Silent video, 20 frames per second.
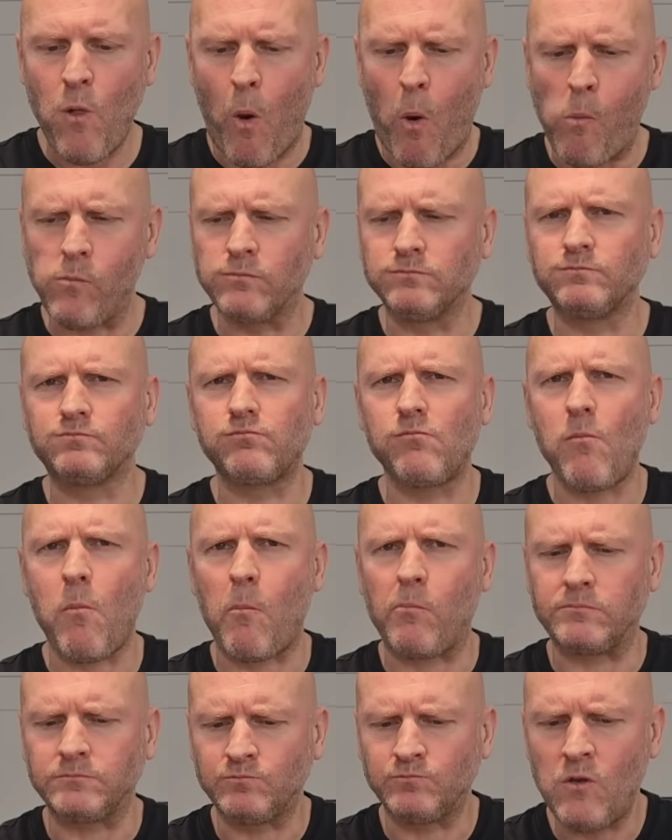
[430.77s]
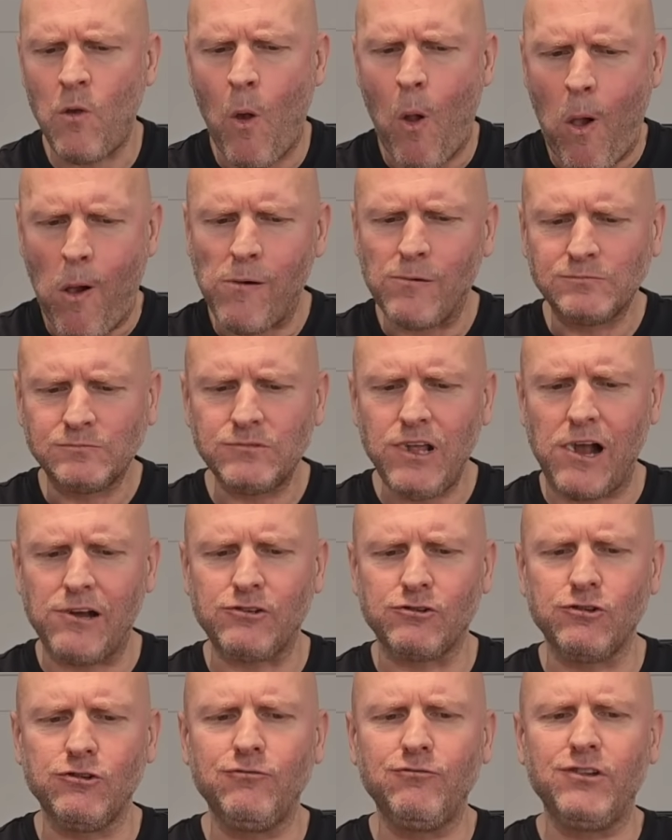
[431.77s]
That
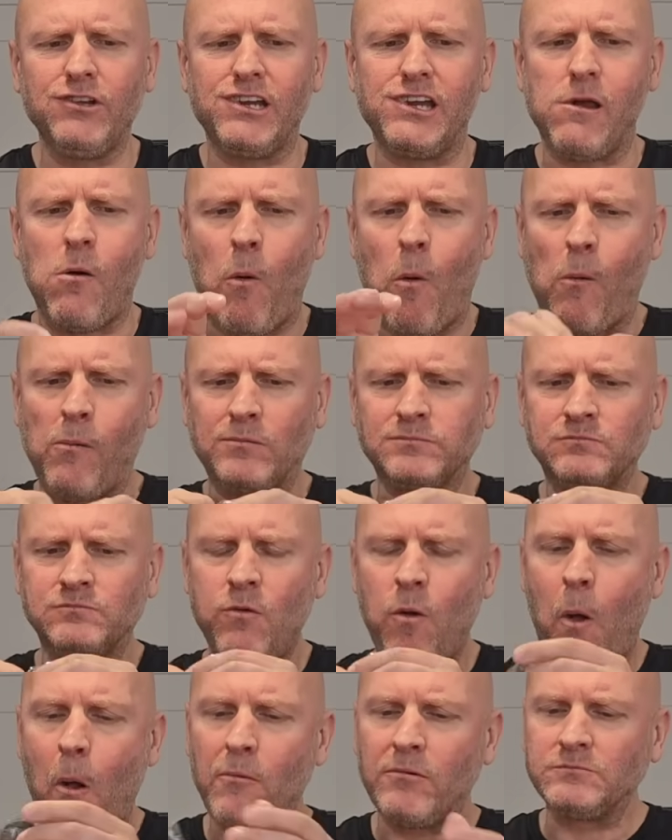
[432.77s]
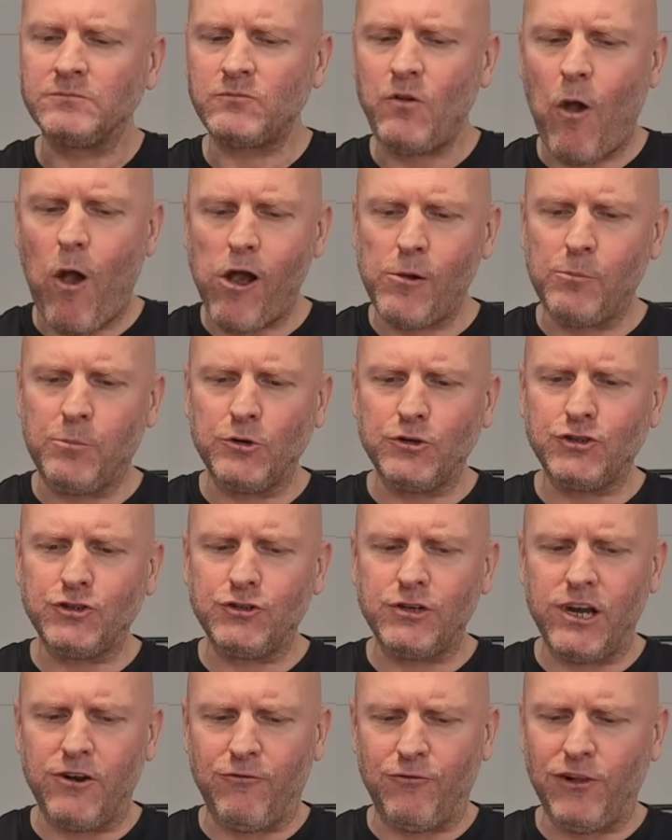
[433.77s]
is lovely.
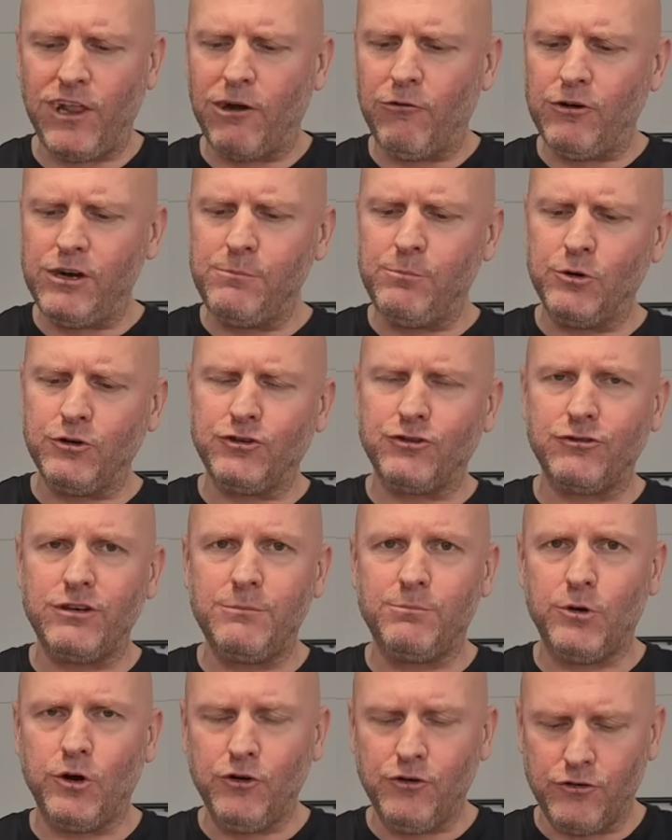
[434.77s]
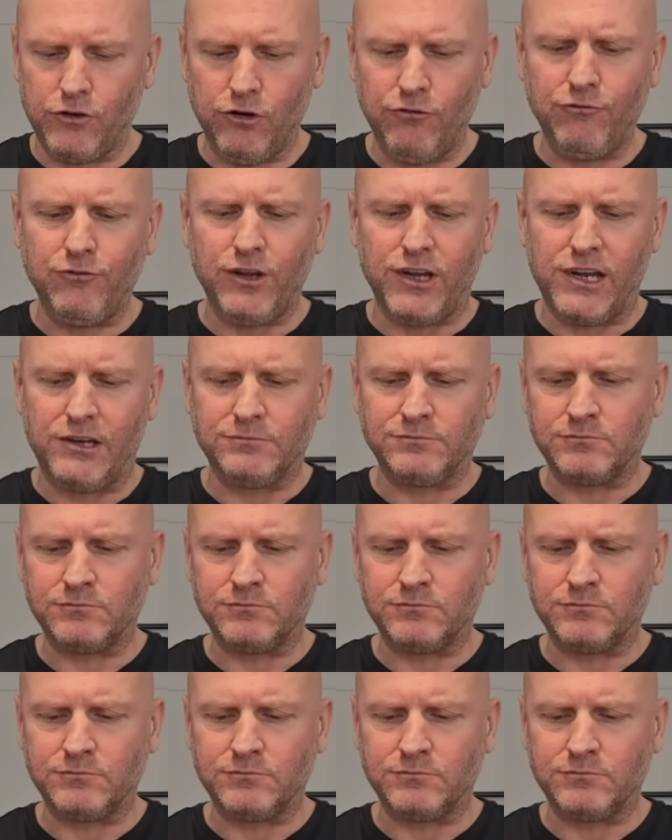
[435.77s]
A floury buttery bun. Lovely.